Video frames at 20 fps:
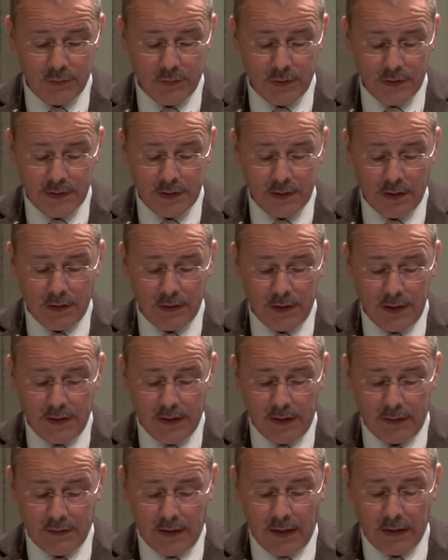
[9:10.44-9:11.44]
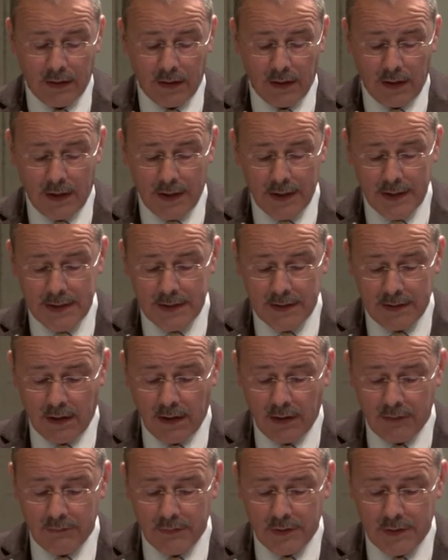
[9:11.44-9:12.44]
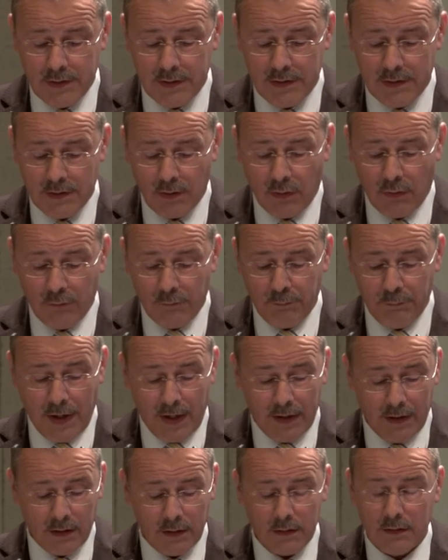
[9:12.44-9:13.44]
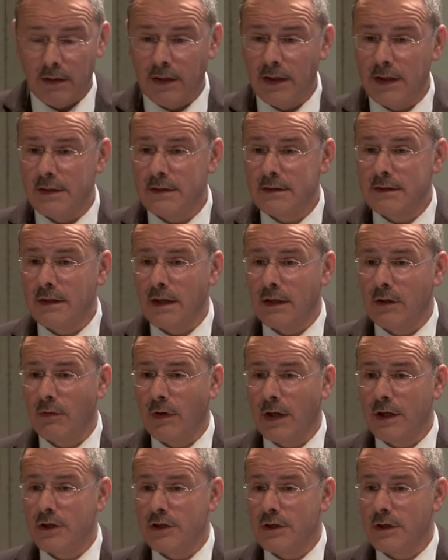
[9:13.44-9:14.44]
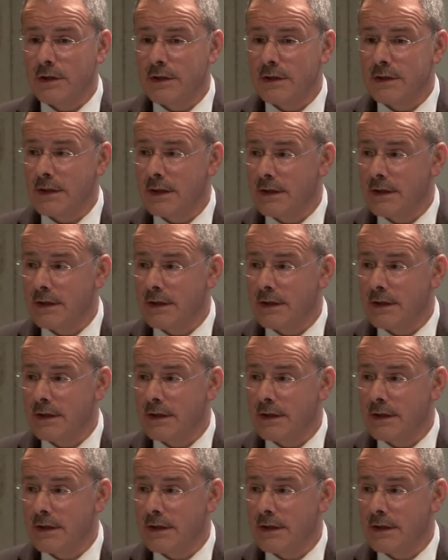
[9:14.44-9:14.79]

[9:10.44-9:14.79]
to a study that analyzed hundreds of penalty situations